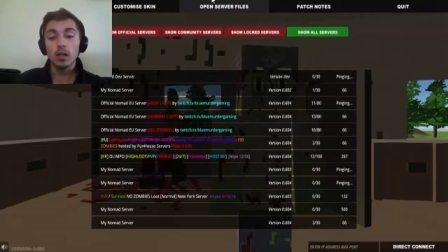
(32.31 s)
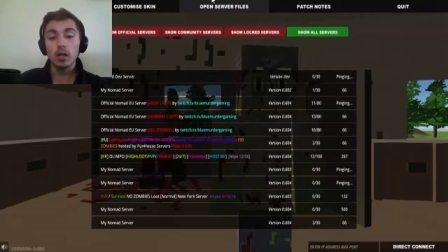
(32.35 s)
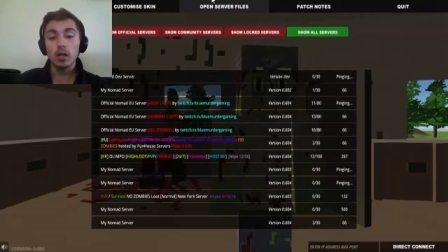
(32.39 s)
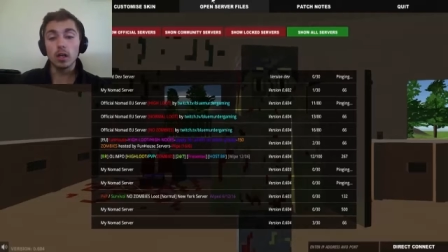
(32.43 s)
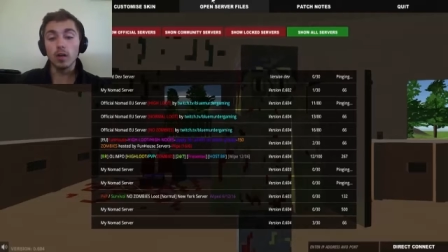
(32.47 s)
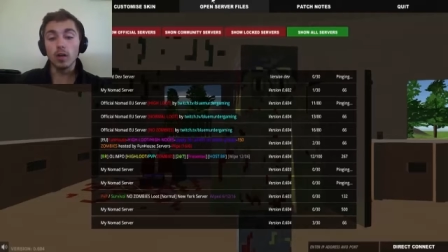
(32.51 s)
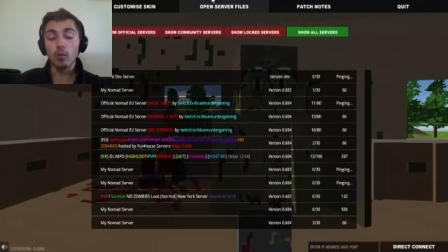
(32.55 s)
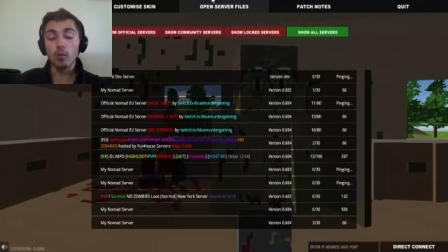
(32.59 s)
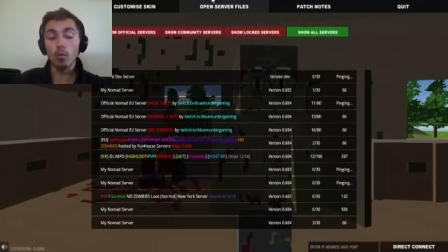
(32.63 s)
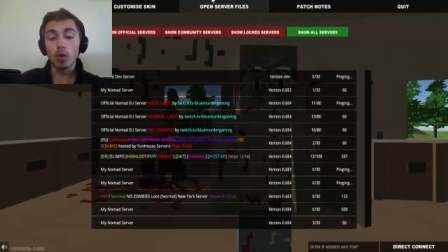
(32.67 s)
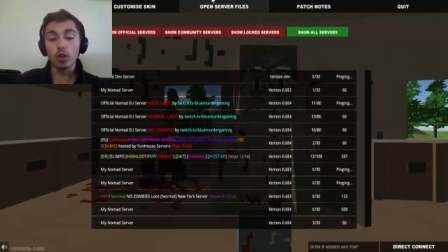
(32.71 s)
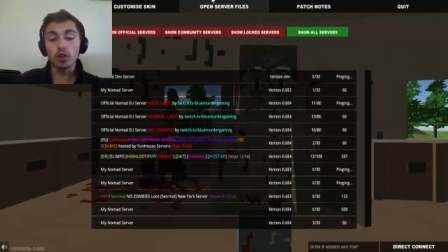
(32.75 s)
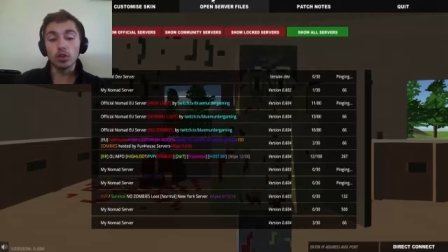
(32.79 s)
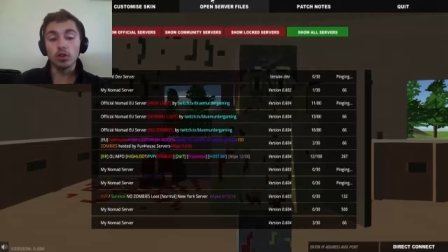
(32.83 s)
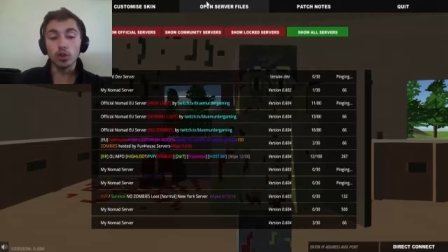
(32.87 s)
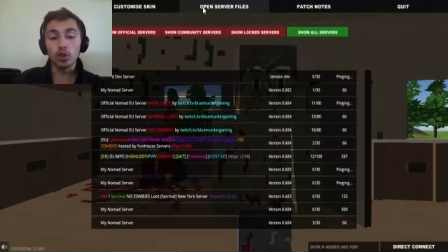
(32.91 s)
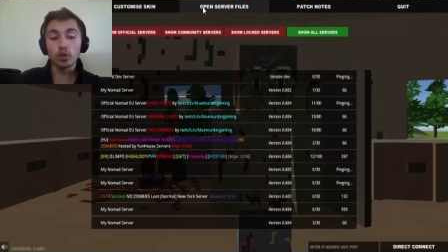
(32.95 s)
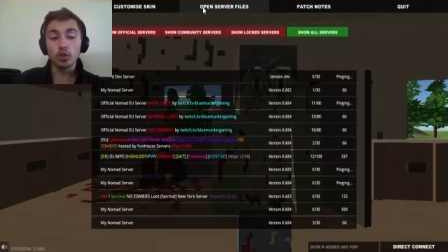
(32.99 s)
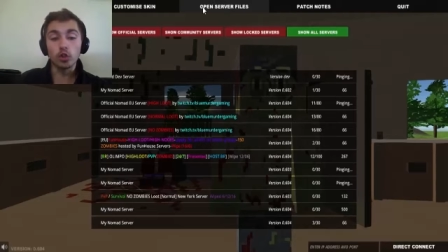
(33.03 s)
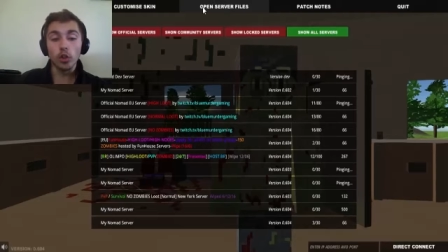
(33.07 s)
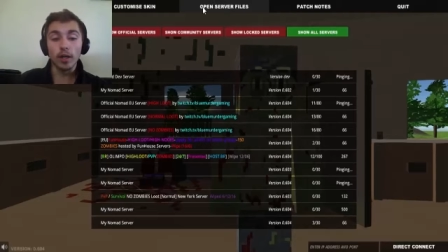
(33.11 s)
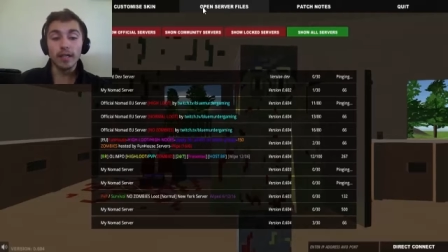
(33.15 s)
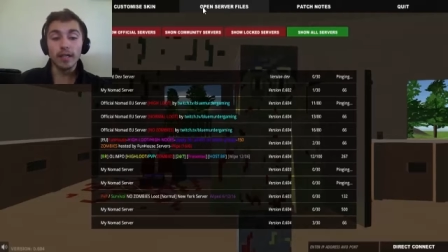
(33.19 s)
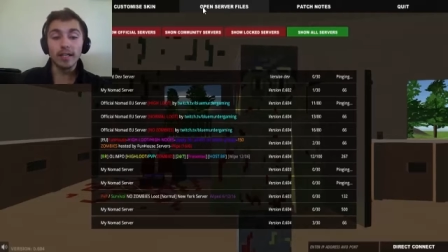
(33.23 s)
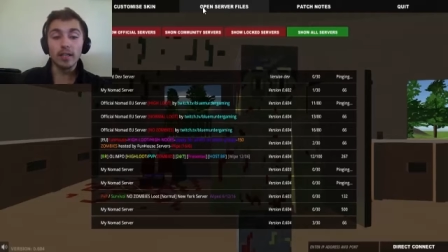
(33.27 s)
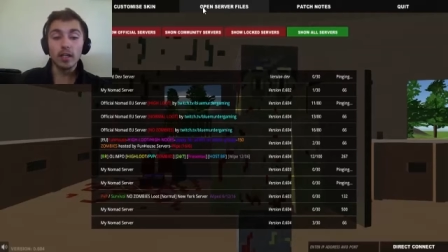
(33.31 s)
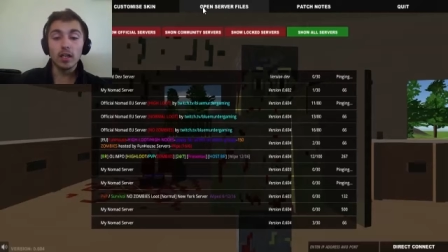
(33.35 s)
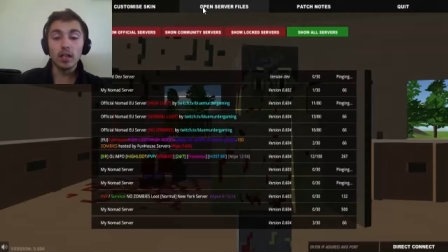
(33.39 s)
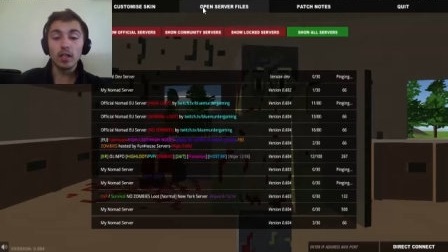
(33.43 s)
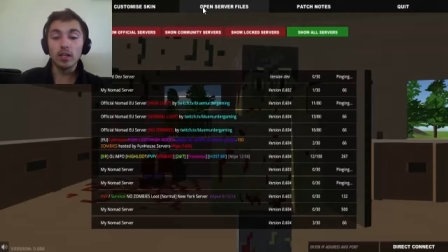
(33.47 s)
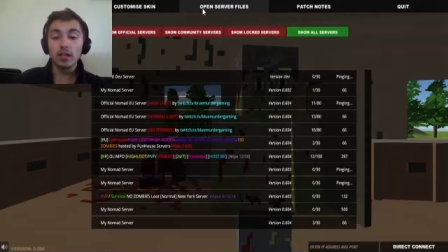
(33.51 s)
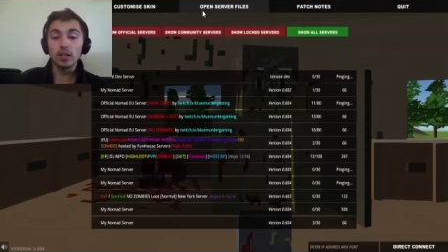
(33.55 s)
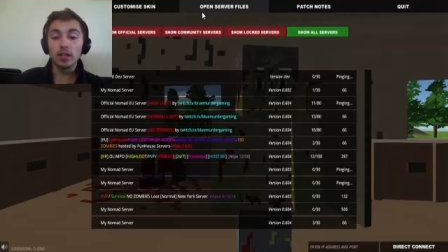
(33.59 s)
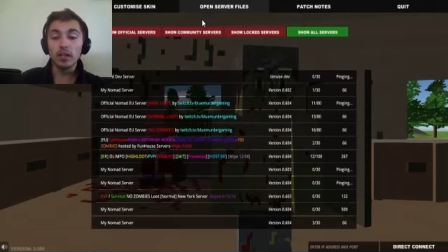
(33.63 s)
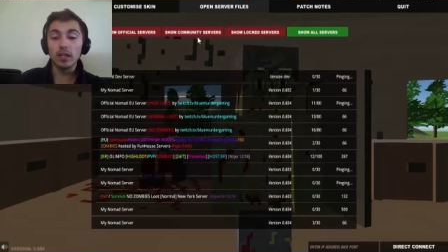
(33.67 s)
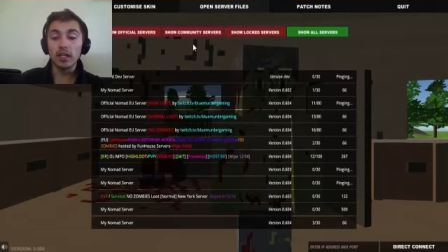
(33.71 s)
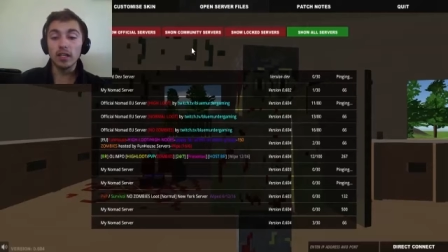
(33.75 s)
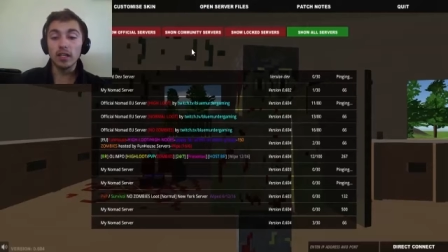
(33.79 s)
I watched the trailer,
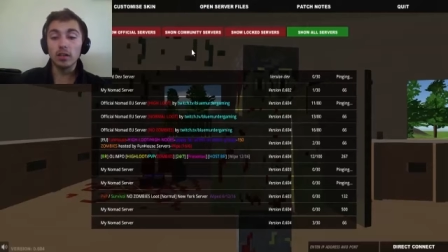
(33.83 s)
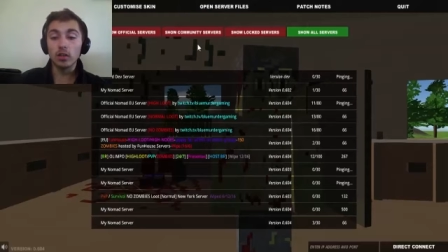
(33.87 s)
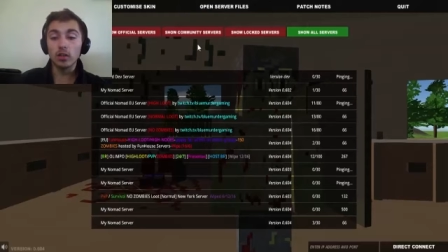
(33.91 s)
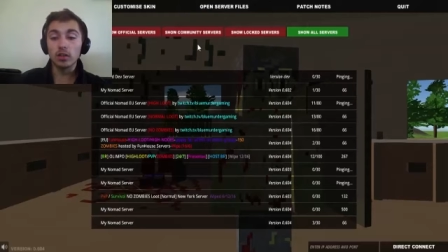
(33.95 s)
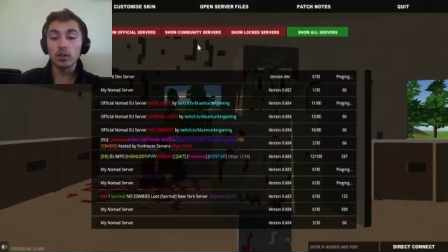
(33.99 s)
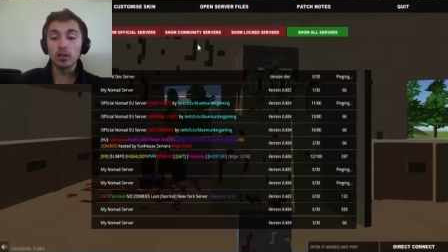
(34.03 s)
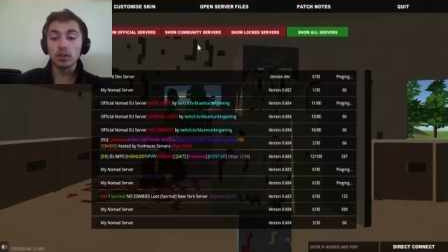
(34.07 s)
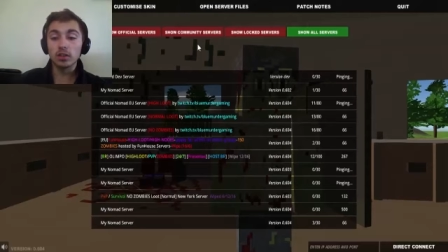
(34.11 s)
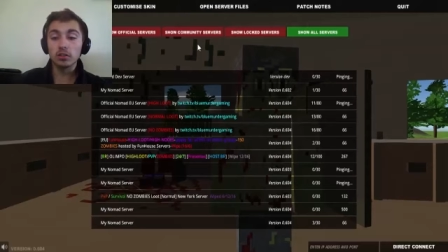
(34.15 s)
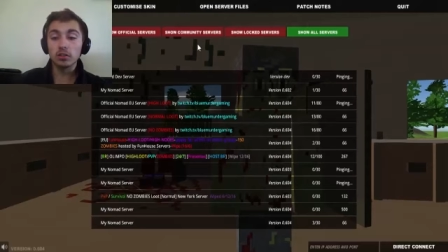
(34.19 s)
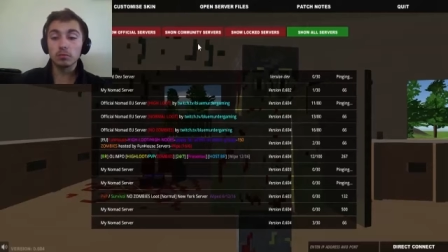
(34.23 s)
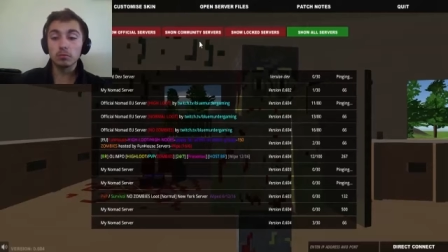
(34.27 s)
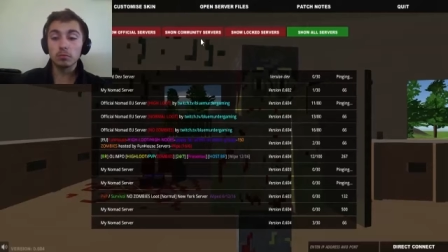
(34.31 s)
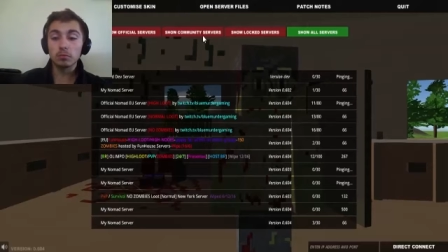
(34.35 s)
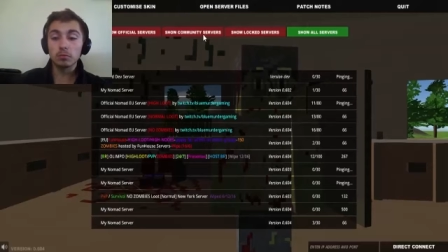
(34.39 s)
it looks